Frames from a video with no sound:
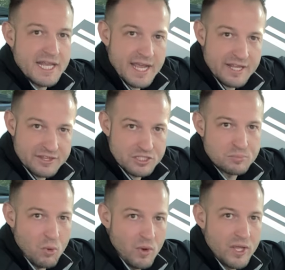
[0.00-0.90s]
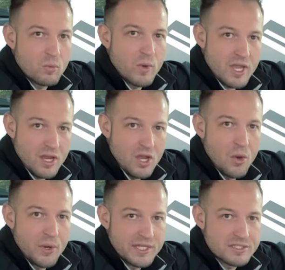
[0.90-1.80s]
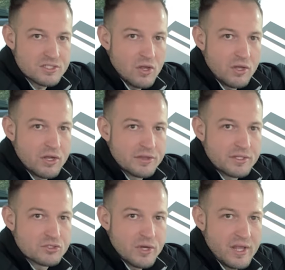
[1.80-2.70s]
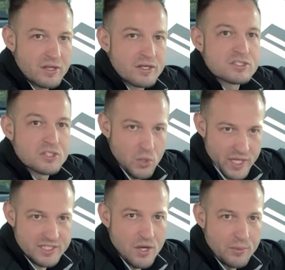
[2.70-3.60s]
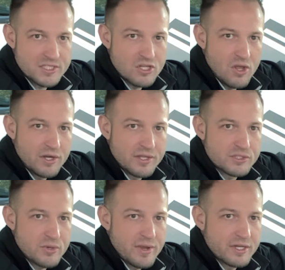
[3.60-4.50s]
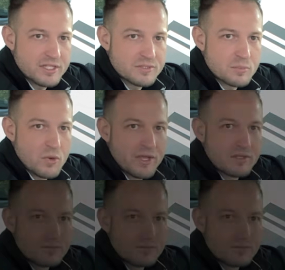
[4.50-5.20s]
at this point we can go and install it on the trailer. So let's go install it on the trailer at this point.